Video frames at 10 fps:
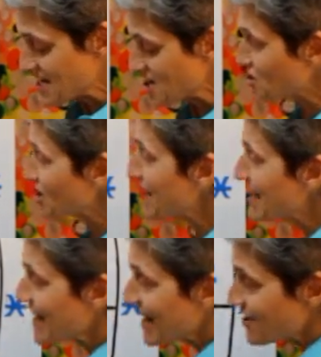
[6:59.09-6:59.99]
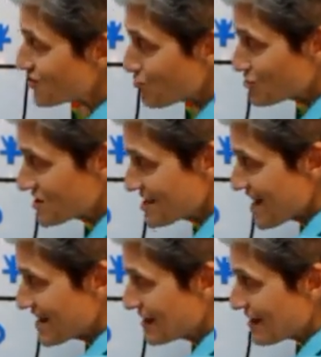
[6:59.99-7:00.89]
initially in your
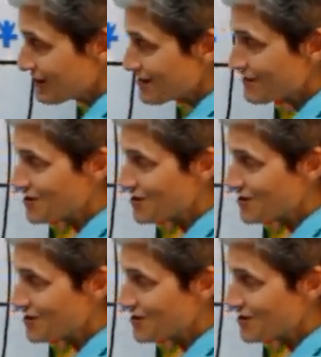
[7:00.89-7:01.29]
sign, lovely